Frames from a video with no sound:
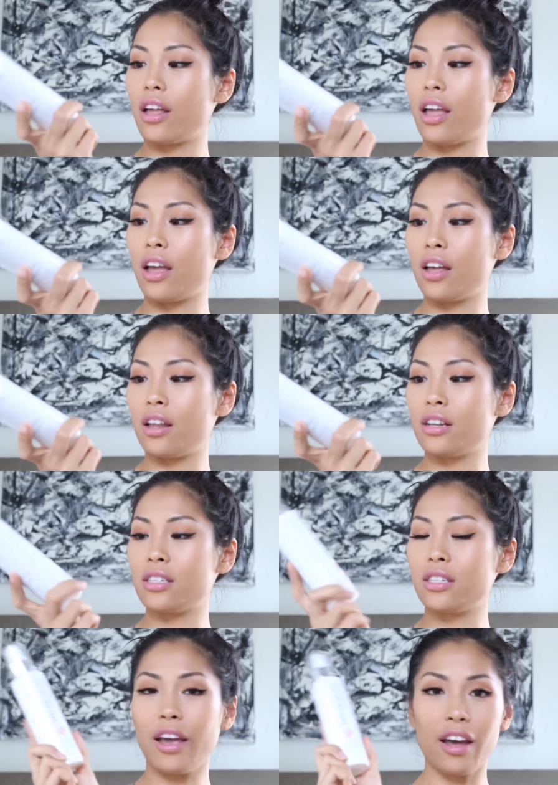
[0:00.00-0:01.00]

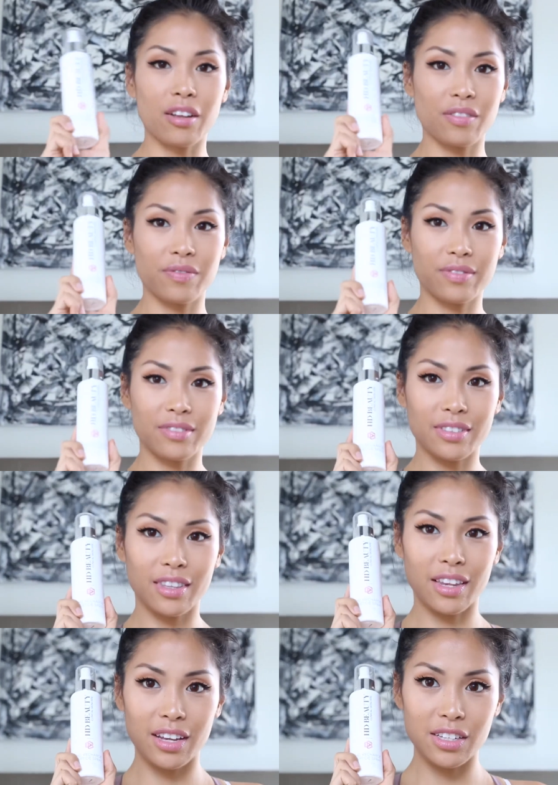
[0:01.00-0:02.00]
and yeah.
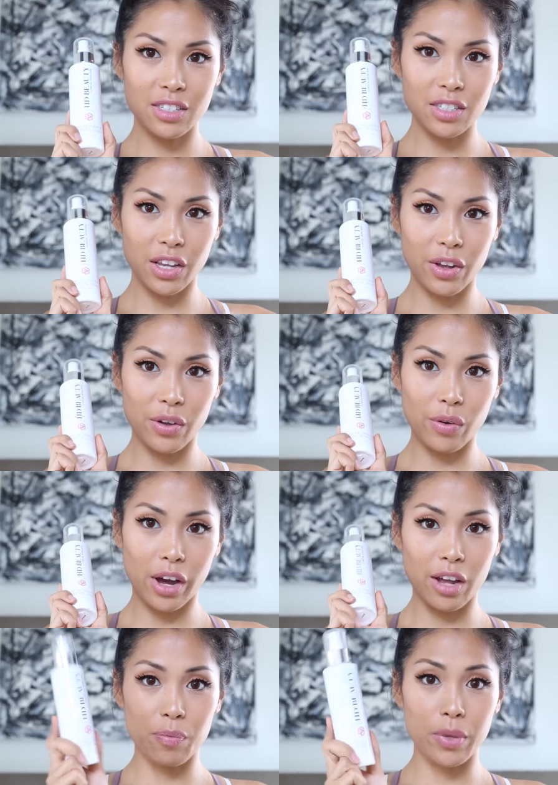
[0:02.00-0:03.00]
So
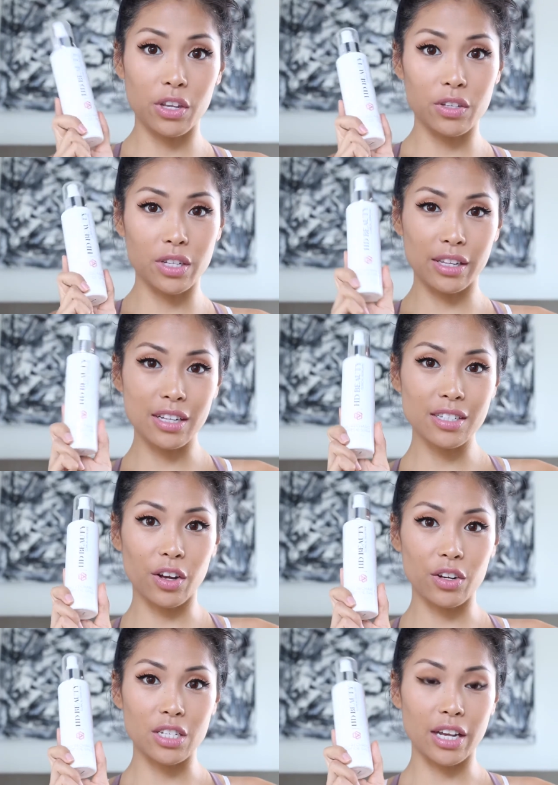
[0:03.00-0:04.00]
I've been using this
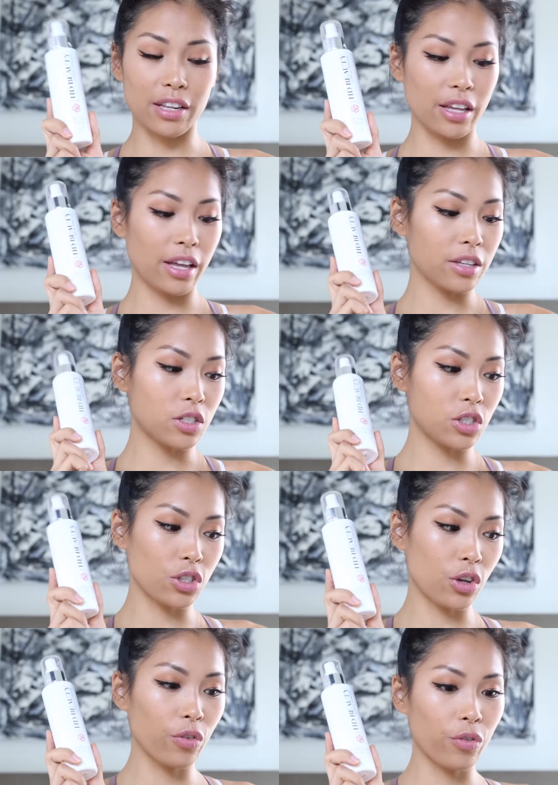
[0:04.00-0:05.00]
on a daily.
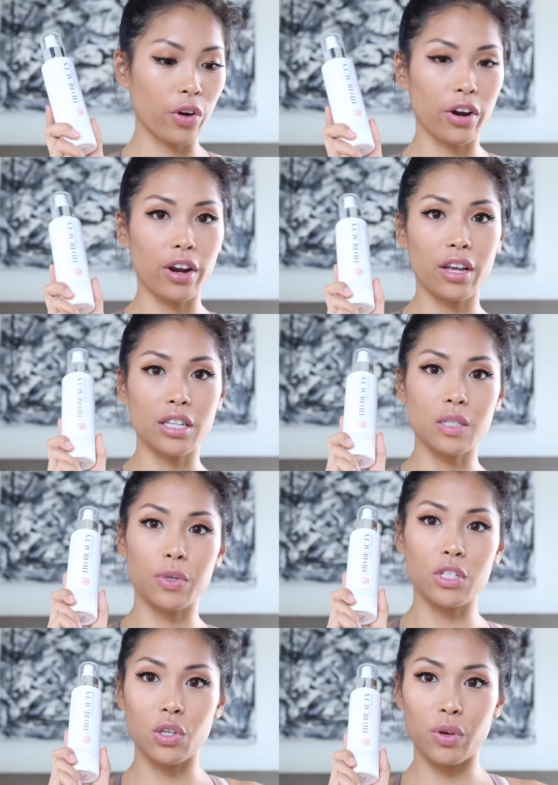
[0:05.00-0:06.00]
So far, it's
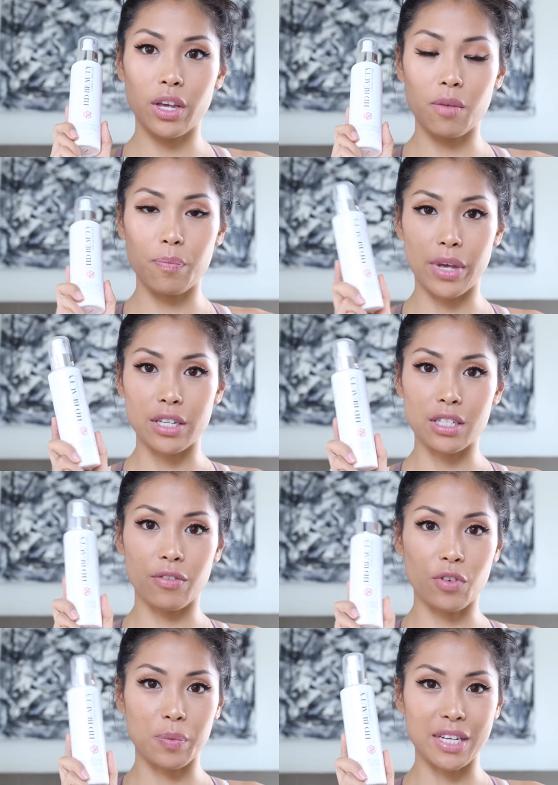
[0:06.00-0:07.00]
been doing
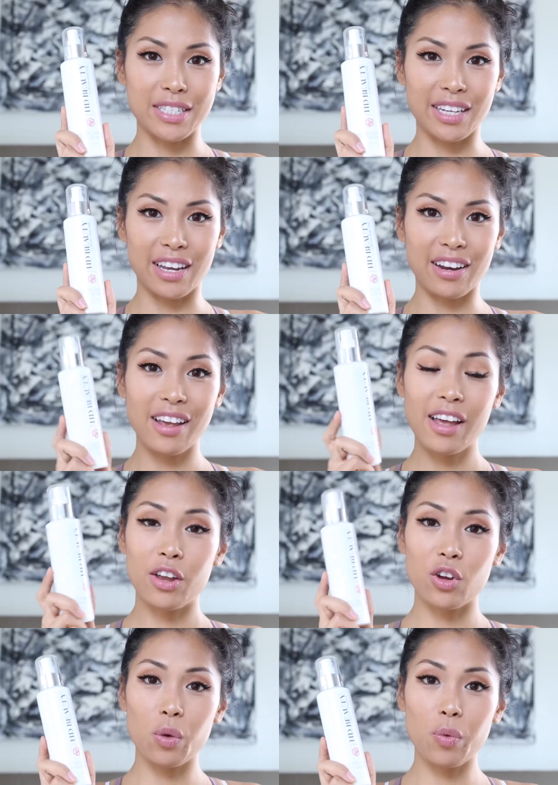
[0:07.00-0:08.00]
amazing for my skin.
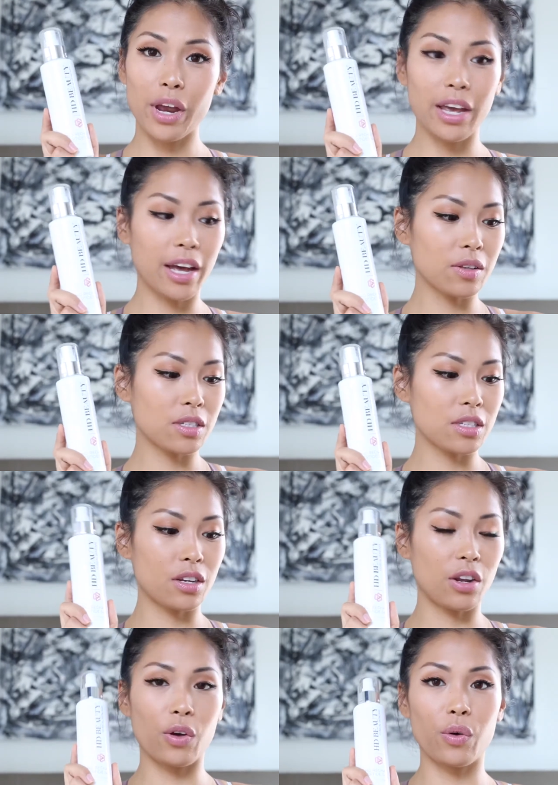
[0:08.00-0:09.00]
No
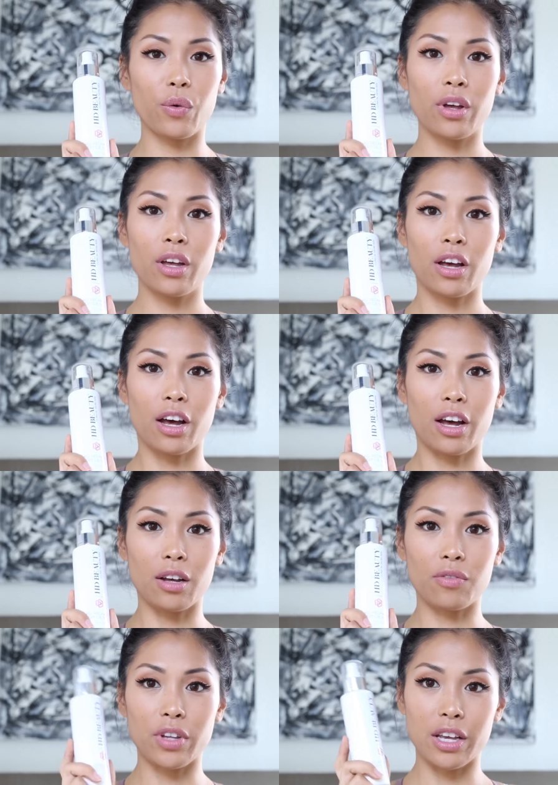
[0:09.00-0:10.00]
breakouts, no
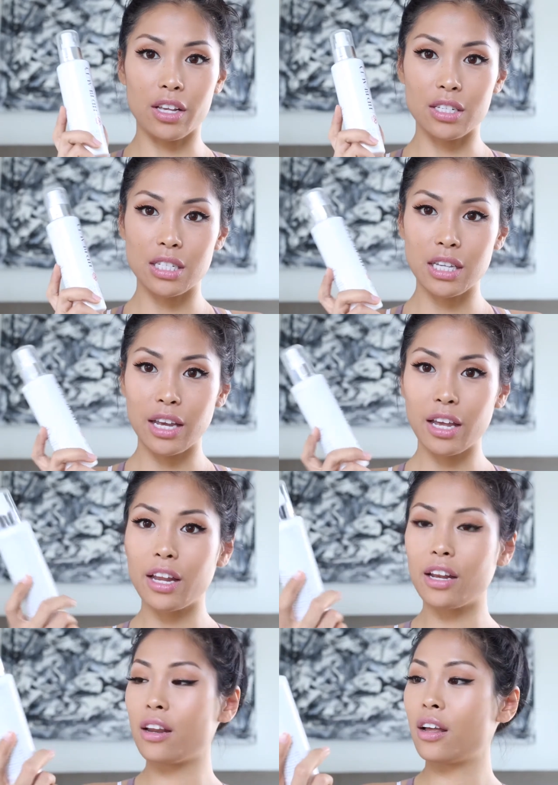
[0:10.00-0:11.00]
uh, flaky
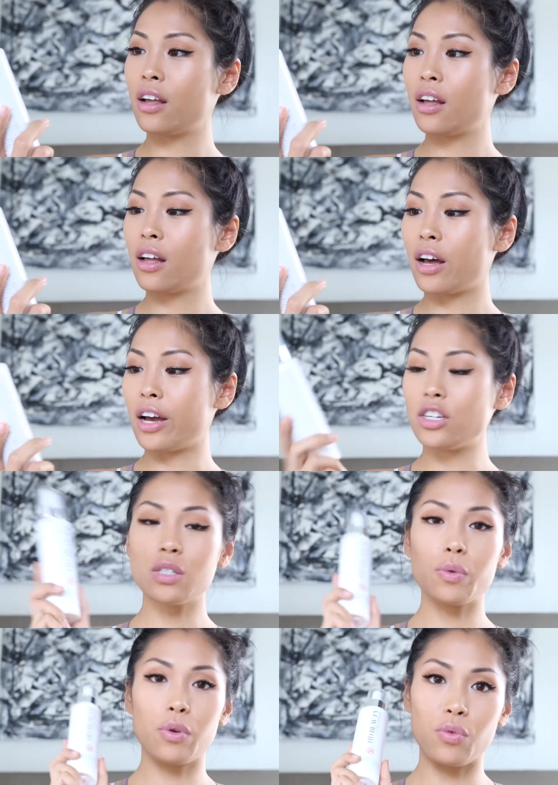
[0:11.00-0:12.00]
skin. I've
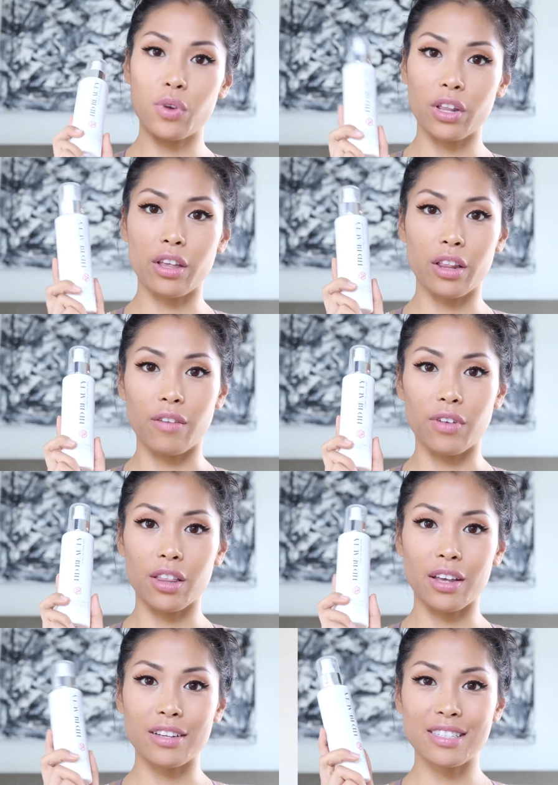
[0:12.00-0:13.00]
just been really loving
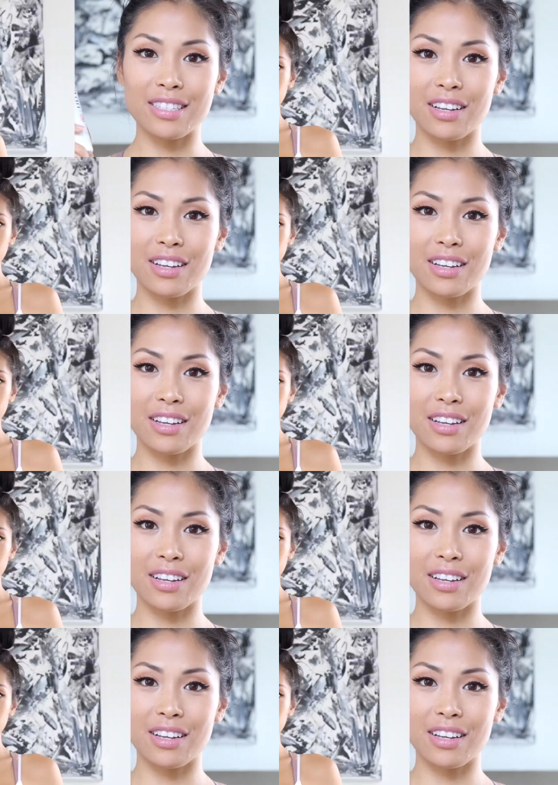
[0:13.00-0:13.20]
this.